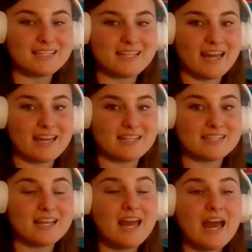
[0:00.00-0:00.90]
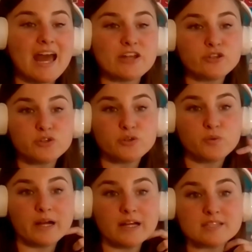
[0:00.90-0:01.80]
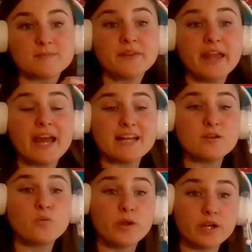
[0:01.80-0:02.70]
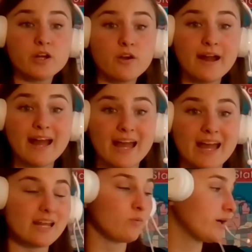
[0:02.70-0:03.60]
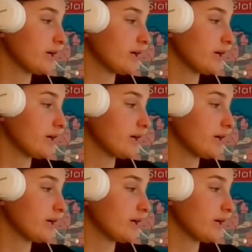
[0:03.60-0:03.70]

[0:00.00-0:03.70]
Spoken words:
tens, and 2 ones. And we're going to go ahead and we're